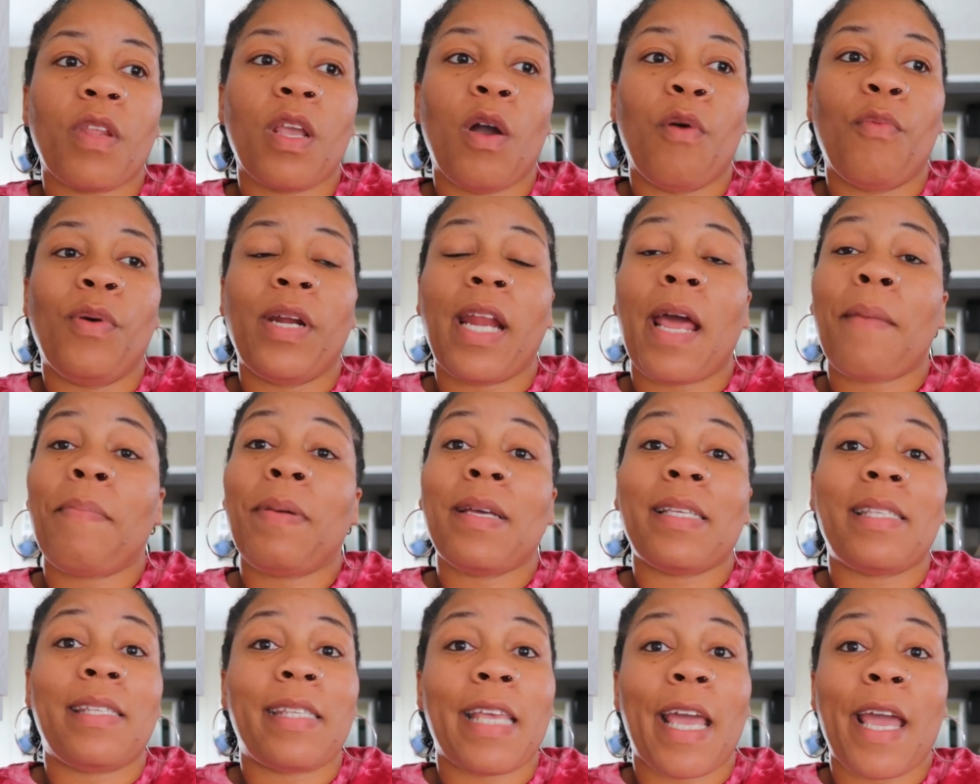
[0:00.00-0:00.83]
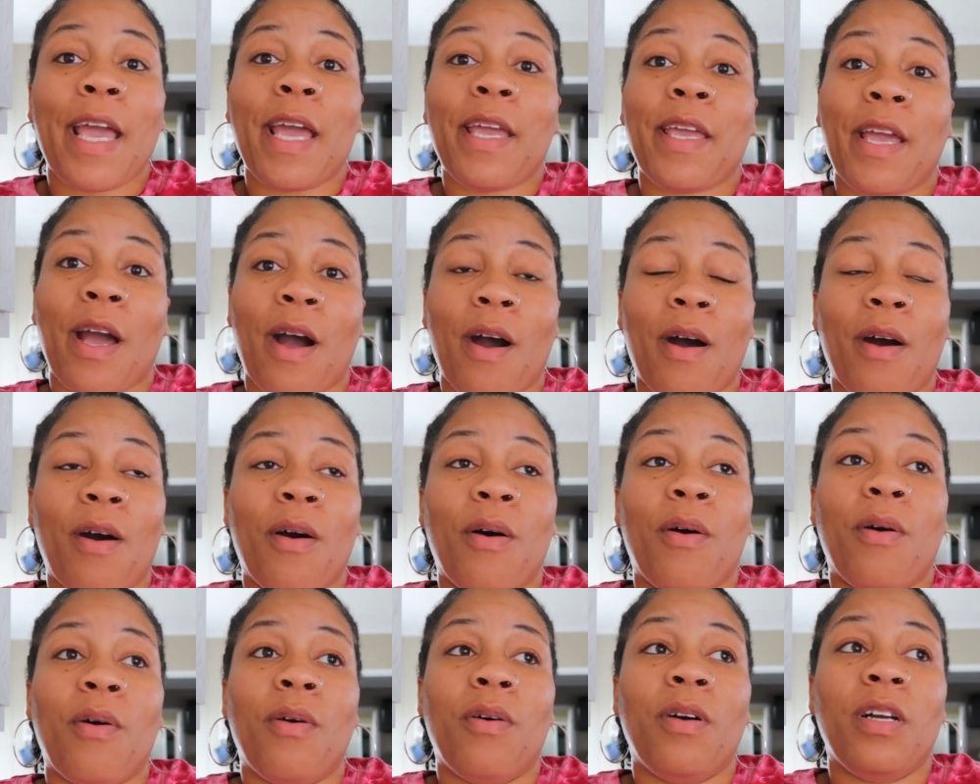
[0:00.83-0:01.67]
with that being said,
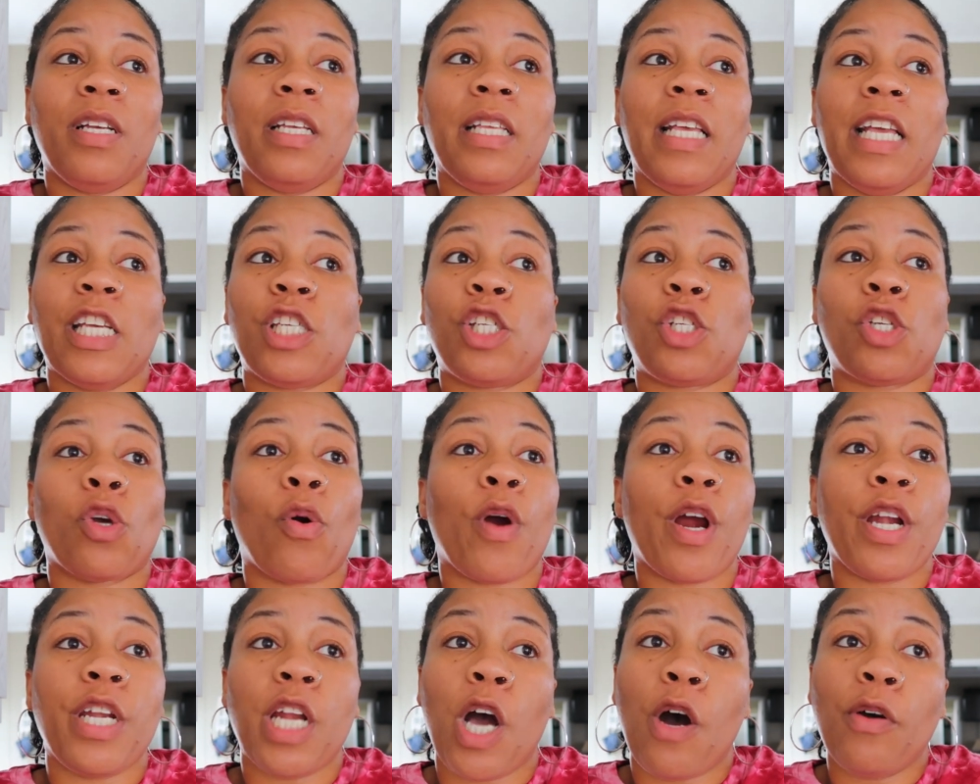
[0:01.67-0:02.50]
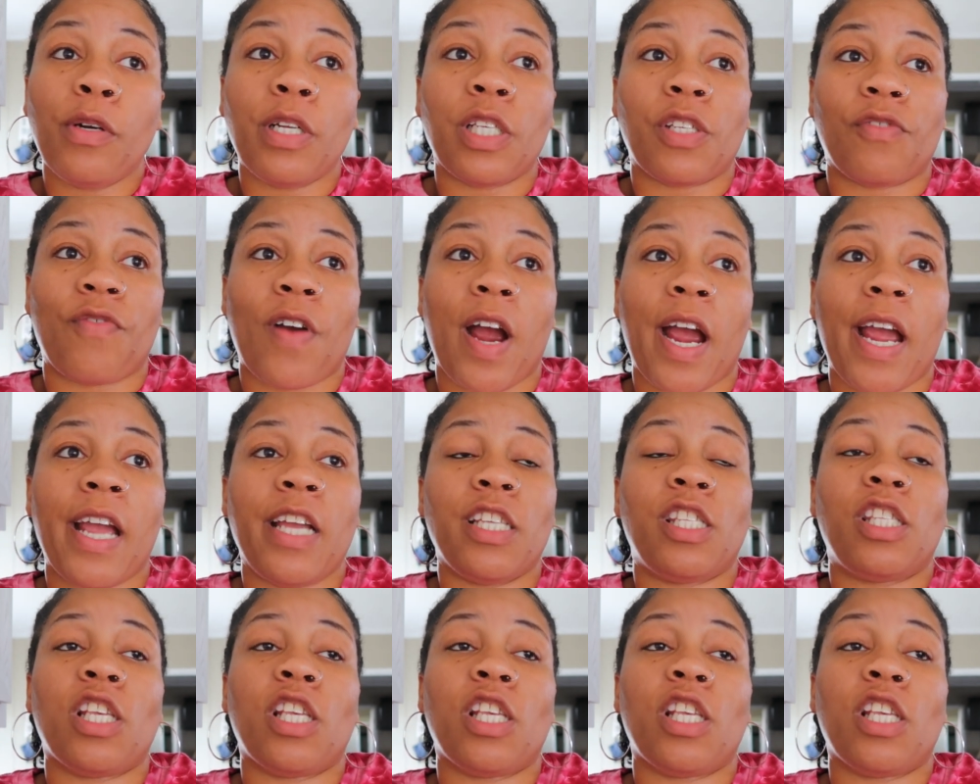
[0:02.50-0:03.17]
y'all, it's short notice, right?